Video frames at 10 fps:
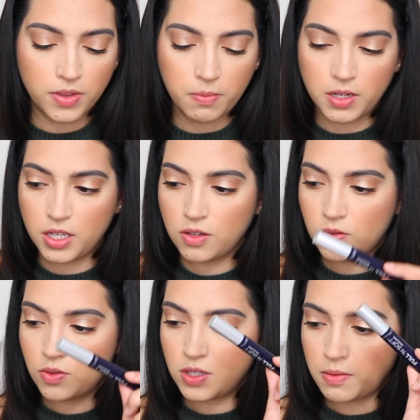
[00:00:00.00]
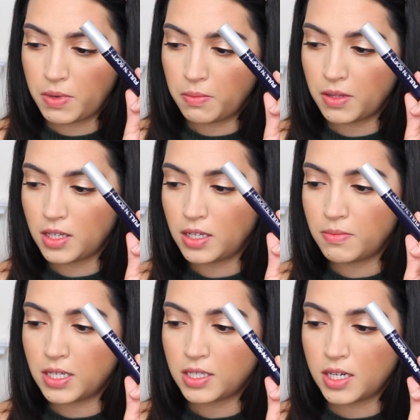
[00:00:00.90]
I'm going to use the Maybelline
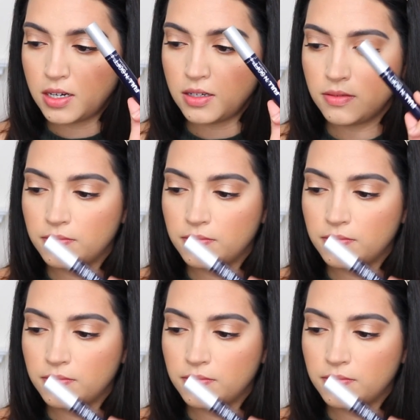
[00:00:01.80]
mascara.